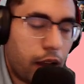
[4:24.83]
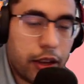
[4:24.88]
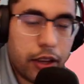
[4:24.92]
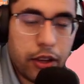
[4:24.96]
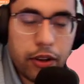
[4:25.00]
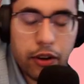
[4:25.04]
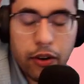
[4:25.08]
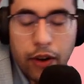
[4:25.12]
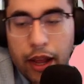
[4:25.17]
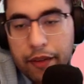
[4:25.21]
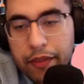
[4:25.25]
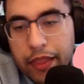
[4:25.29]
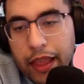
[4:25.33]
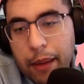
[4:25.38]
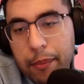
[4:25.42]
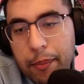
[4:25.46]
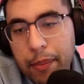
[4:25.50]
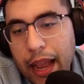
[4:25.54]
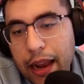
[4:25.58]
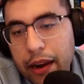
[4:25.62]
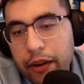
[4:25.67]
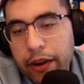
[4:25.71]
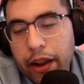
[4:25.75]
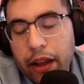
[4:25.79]
you don't have that
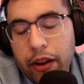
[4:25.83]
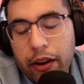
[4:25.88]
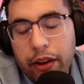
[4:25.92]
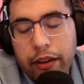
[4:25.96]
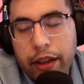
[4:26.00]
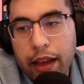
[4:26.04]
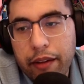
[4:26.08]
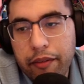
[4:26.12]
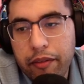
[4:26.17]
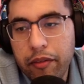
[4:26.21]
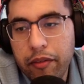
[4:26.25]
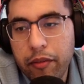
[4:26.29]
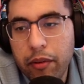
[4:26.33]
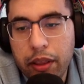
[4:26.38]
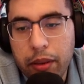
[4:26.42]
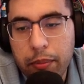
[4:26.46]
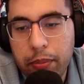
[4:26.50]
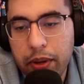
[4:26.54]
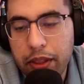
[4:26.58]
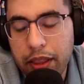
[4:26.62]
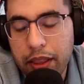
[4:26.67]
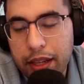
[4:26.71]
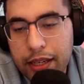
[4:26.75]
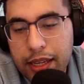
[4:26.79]
background or you haven't really
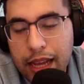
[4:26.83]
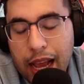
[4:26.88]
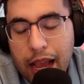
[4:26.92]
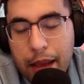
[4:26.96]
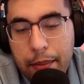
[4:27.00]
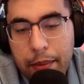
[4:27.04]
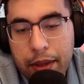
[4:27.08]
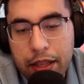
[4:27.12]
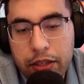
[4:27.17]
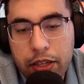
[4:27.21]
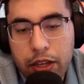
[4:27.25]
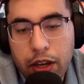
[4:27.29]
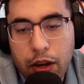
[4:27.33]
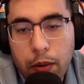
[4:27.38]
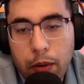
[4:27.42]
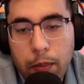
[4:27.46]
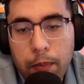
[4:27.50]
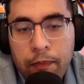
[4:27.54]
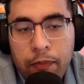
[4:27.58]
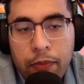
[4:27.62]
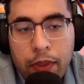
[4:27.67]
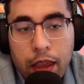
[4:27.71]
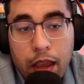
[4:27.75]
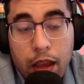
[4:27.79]
put the time in. So
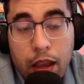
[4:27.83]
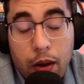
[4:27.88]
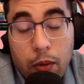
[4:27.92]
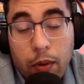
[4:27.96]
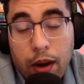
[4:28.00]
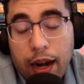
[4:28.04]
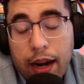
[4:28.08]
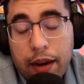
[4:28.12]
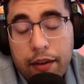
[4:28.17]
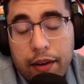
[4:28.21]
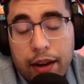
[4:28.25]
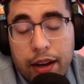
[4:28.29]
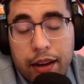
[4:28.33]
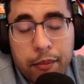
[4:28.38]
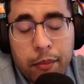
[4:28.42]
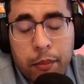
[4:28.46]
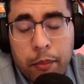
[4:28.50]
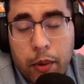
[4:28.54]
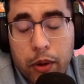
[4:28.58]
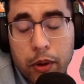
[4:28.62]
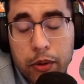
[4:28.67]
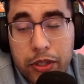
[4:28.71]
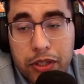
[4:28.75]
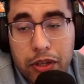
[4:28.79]
what I
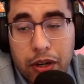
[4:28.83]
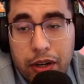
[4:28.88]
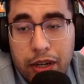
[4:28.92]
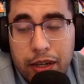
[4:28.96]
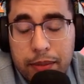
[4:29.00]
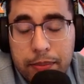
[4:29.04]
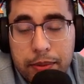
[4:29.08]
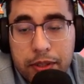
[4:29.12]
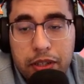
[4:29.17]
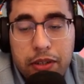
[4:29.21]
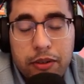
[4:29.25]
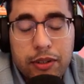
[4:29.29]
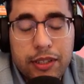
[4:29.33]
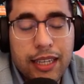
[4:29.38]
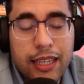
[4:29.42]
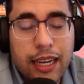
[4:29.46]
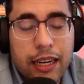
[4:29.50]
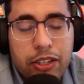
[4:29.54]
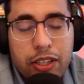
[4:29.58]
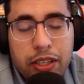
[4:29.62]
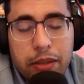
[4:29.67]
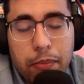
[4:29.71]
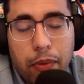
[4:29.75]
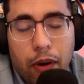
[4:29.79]
recommend most startups do is
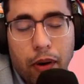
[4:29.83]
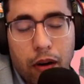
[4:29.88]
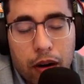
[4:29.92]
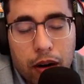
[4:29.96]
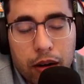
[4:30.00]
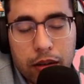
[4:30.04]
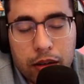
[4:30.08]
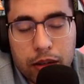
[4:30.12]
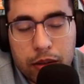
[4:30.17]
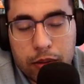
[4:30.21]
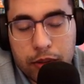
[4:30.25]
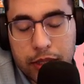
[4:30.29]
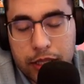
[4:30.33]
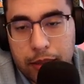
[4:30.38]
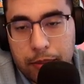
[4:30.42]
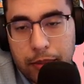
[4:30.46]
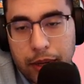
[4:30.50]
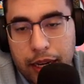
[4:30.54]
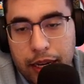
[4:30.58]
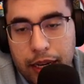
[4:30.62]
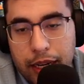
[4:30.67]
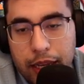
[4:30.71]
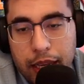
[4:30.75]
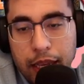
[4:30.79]
actually partner with
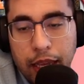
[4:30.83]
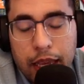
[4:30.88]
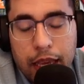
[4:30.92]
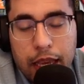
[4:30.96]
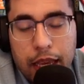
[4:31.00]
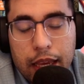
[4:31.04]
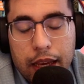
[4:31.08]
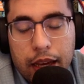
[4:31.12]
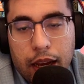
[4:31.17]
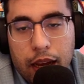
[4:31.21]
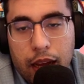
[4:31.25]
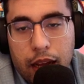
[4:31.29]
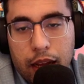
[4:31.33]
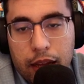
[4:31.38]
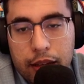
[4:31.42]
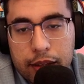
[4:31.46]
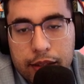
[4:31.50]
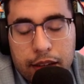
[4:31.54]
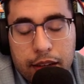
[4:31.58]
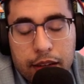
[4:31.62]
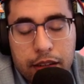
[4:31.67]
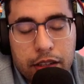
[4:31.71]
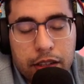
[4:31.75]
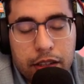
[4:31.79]
somebody, a
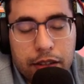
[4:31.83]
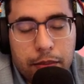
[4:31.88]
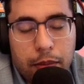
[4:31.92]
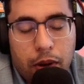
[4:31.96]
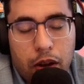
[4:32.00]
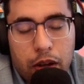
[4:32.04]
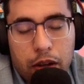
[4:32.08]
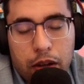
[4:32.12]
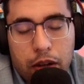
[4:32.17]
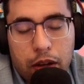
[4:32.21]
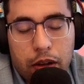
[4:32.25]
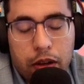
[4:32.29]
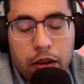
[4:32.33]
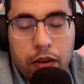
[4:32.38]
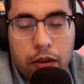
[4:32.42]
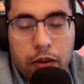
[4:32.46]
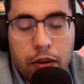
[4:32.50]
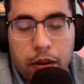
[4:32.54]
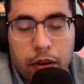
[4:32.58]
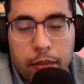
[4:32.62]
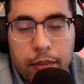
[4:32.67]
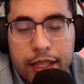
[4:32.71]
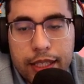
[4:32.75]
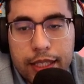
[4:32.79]
small
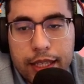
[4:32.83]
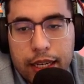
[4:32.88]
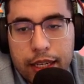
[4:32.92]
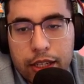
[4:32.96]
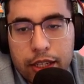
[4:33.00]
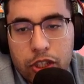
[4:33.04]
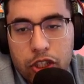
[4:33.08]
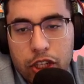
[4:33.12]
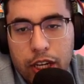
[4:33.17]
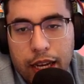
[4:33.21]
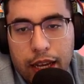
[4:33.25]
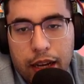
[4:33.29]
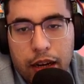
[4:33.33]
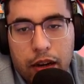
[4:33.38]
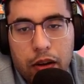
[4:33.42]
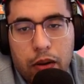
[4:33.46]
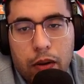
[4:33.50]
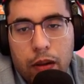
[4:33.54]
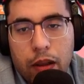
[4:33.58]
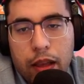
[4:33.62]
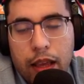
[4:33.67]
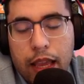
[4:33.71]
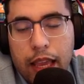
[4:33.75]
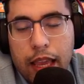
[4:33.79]
or mid-sized
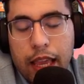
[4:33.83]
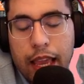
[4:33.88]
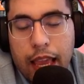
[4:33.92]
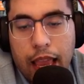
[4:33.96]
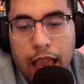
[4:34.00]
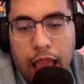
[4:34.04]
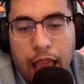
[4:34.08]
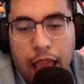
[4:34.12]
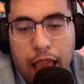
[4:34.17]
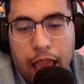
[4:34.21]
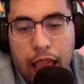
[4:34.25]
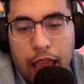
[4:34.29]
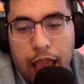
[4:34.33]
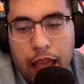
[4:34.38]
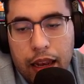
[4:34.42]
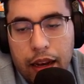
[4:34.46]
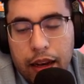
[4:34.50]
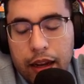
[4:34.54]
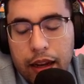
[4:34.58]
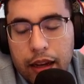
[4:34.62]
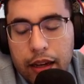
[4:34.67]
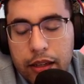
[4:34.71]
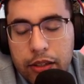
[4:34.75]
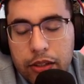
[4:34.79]
channel,
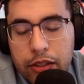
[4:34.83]
and